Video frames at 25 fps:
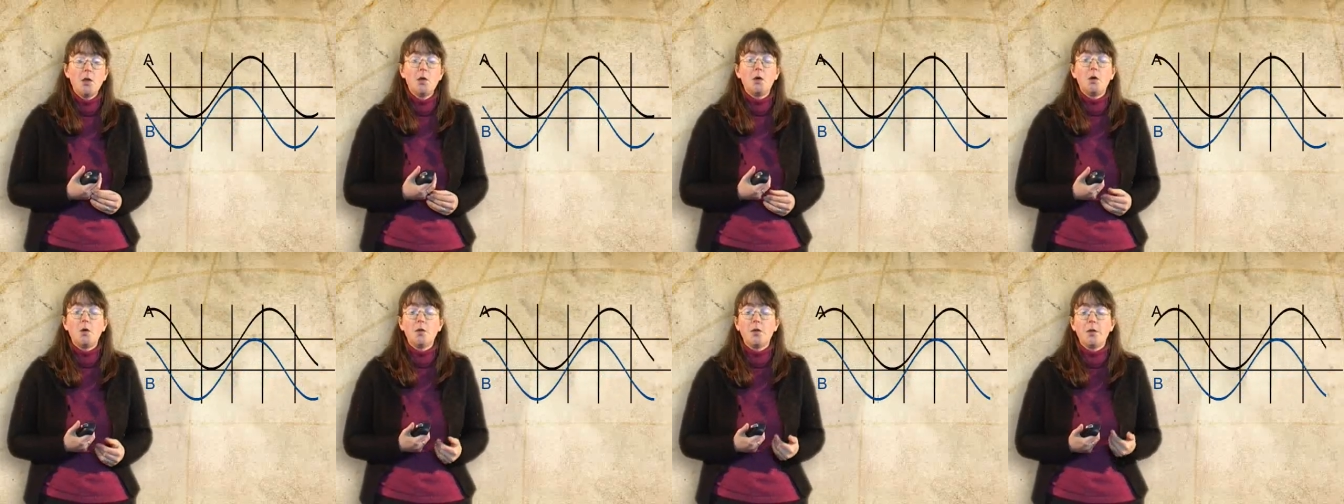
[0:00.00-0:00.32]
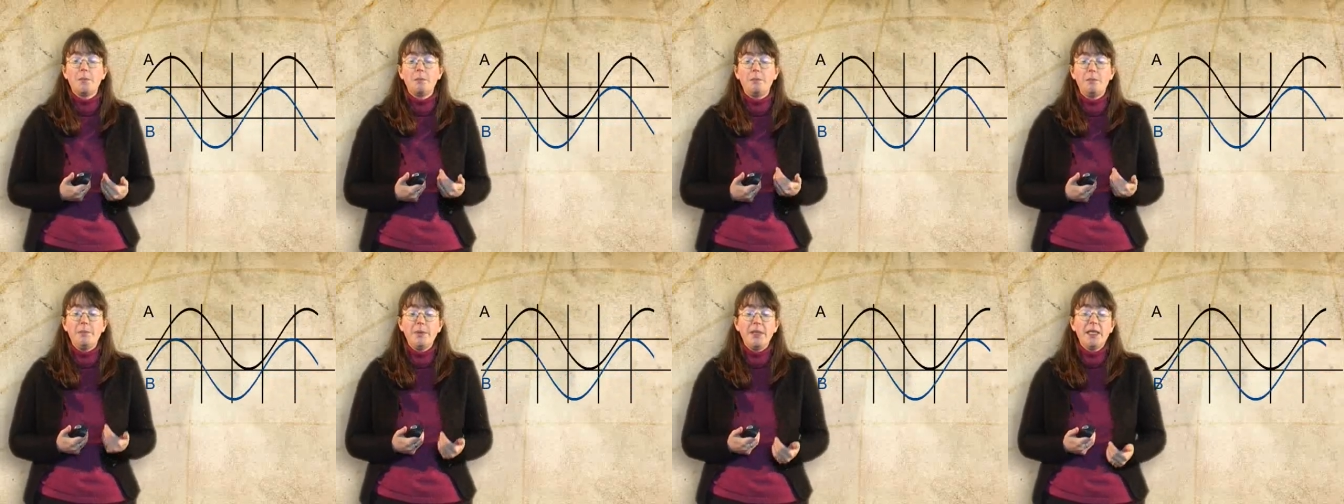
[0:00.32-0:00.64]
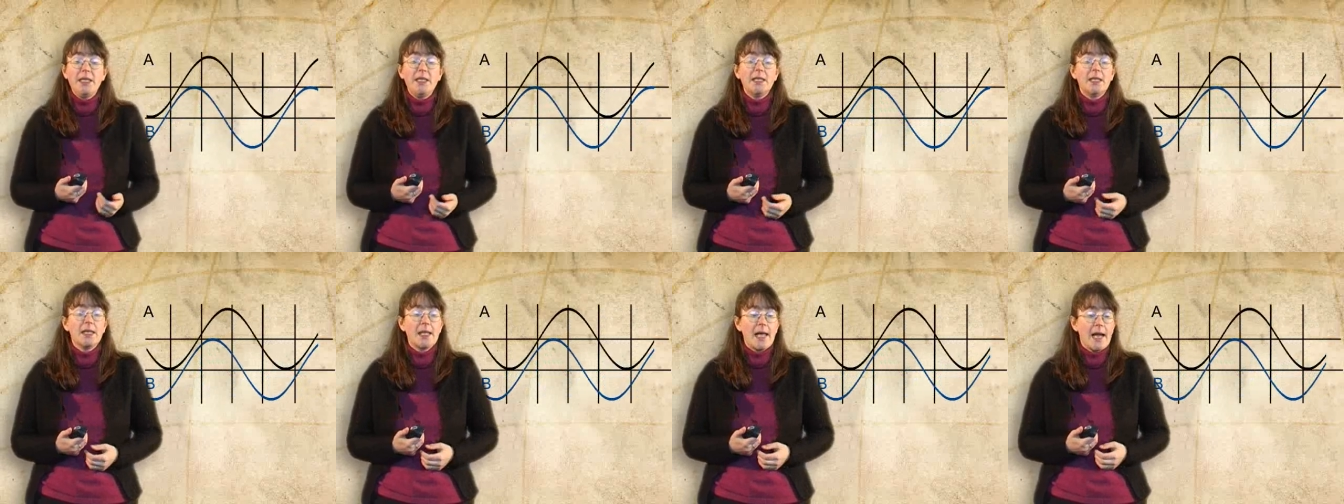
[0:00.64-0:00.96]
or that
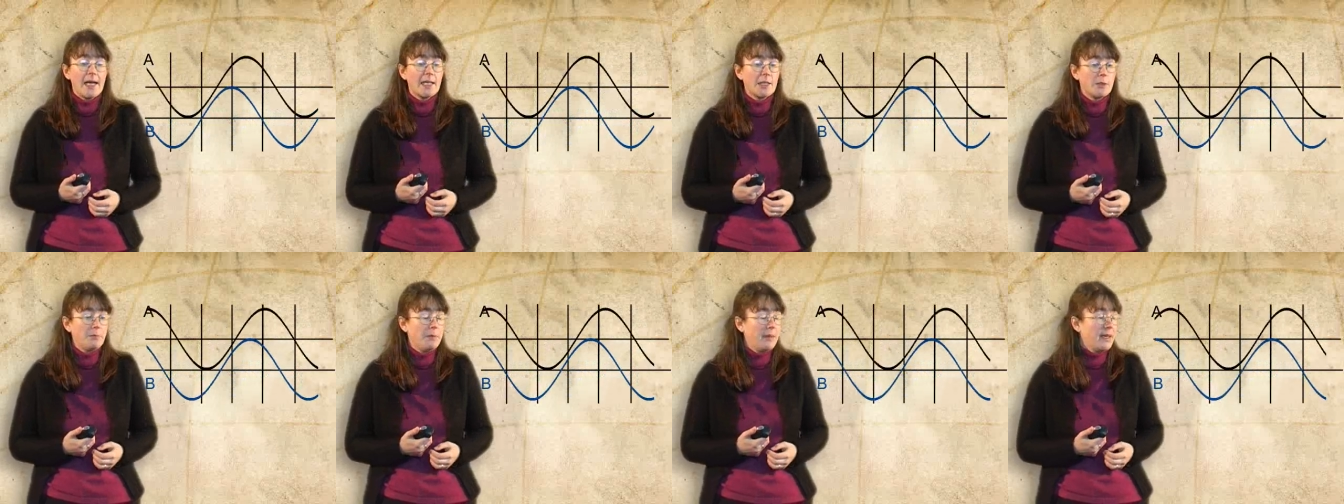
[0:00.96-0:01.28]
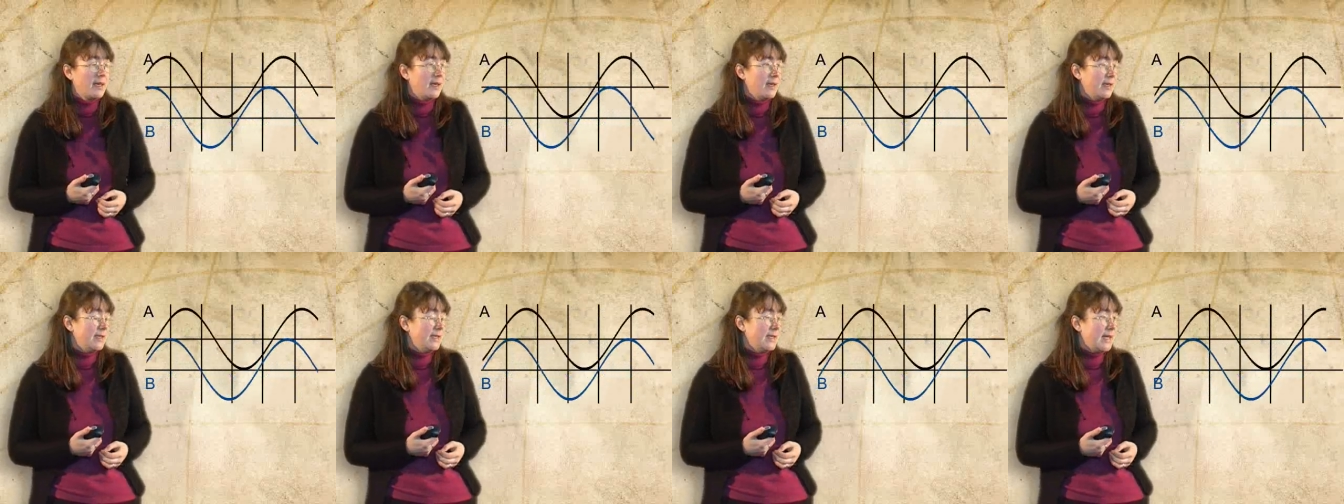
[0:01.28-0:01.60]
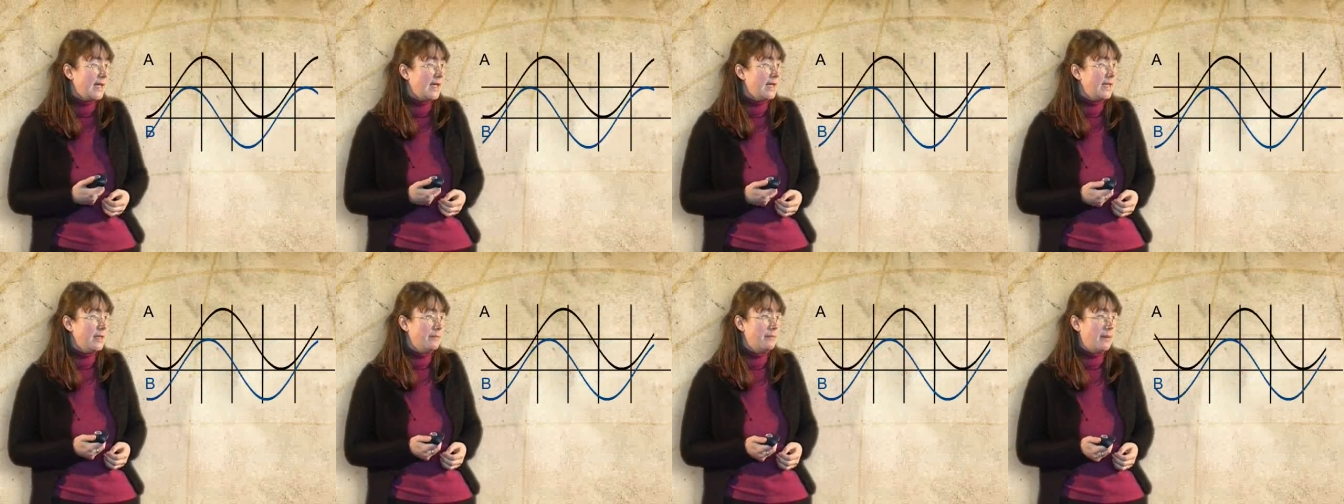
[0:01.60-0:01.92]
B lags behind
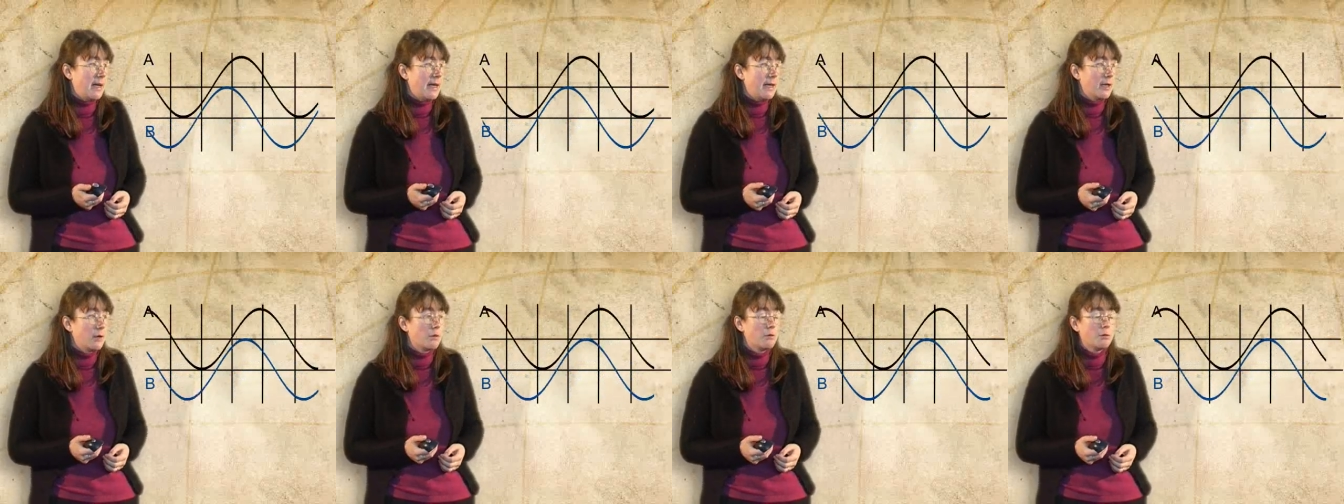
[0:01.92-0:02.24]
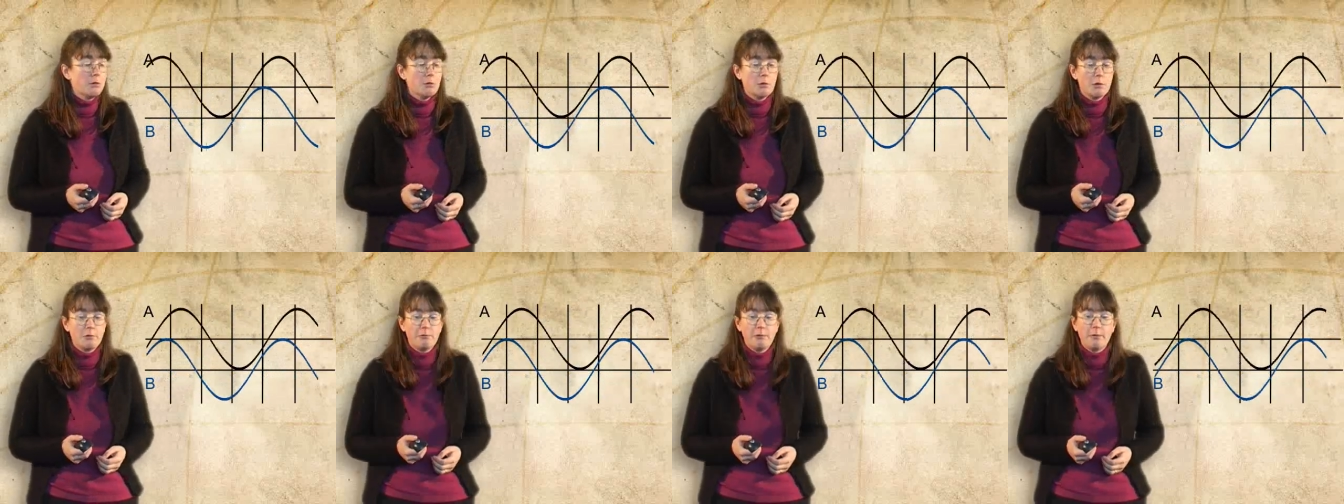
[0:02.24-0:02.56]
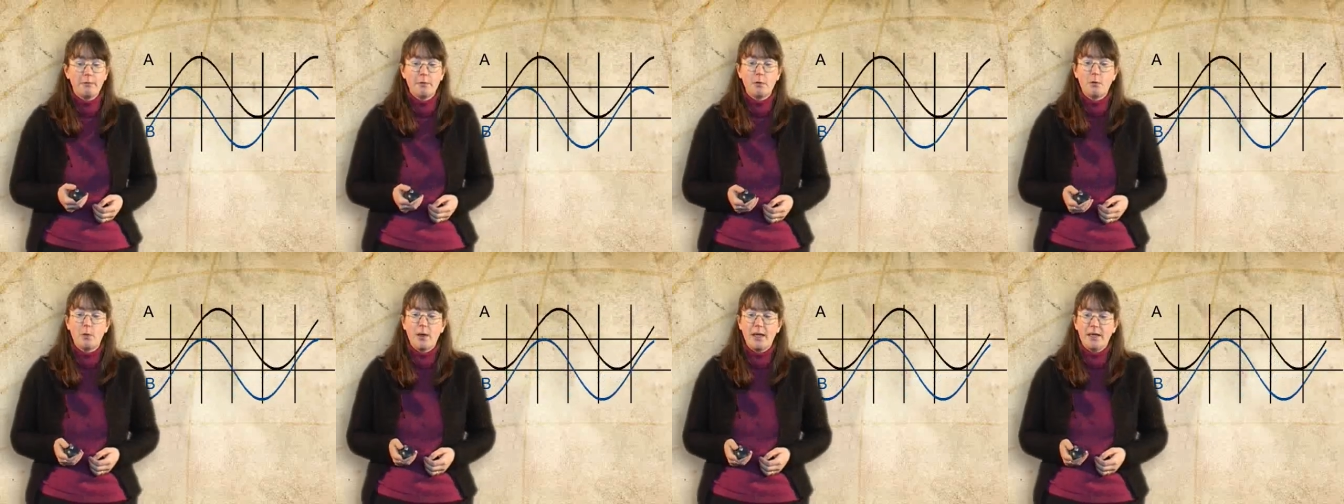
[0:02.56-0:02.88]
A by a quarter
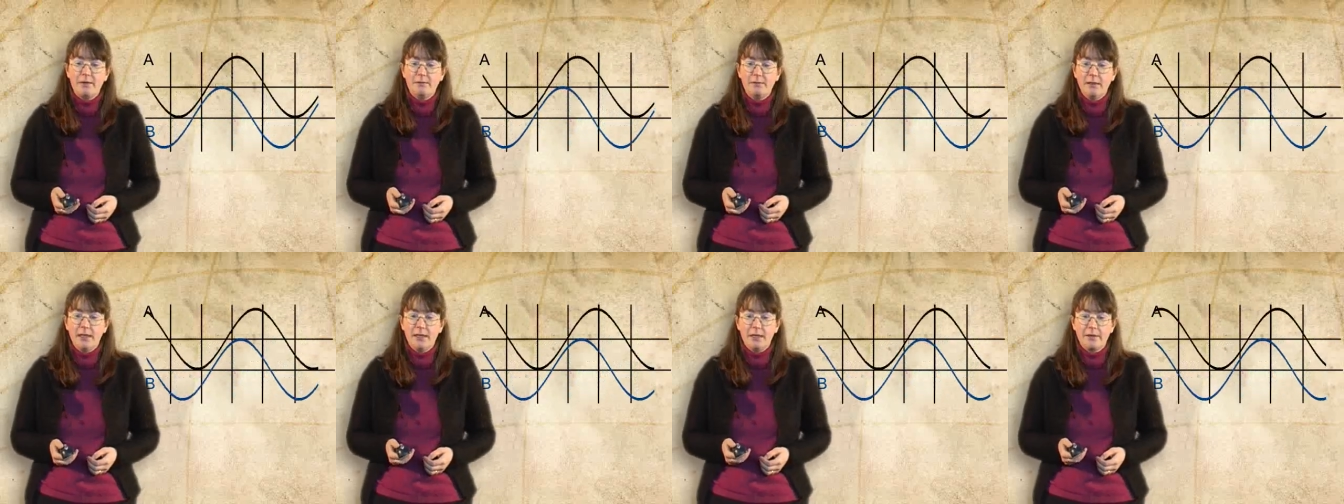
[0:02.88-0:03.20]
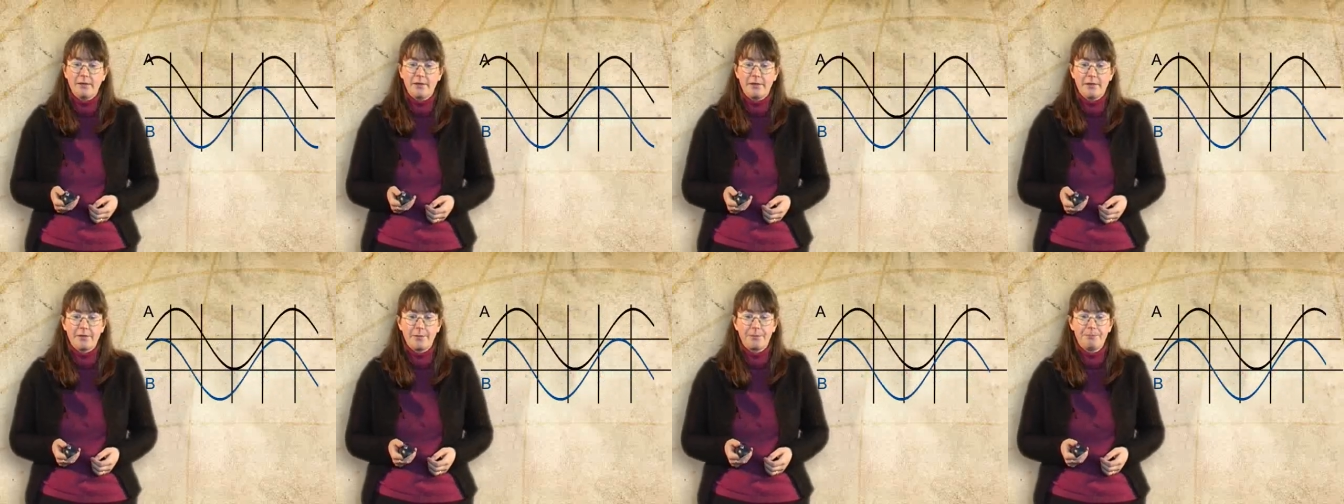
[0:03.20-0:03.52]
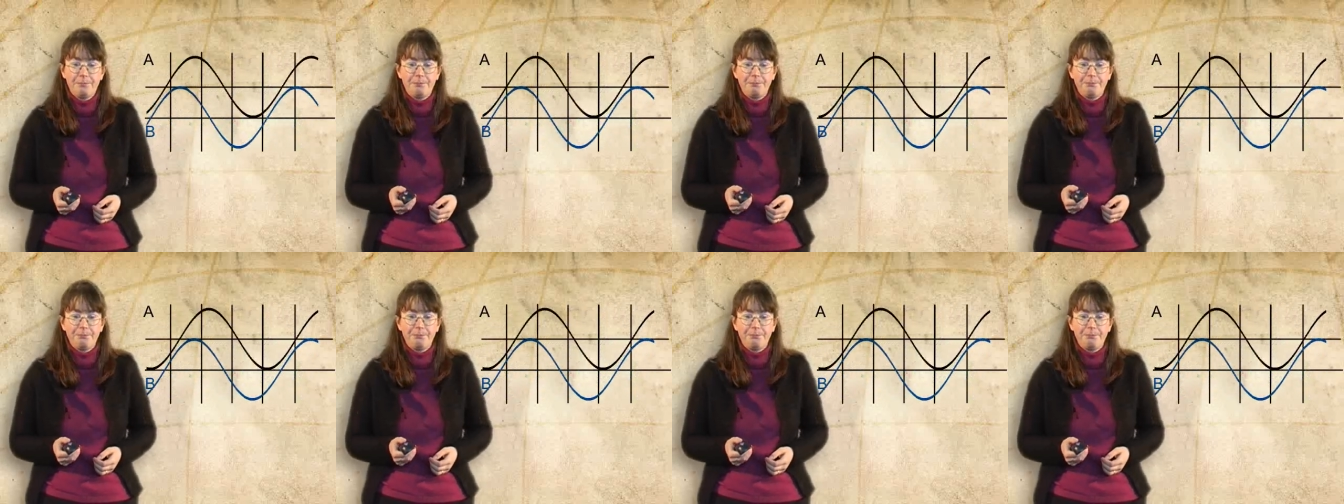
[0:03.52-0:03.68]
of a wavelength.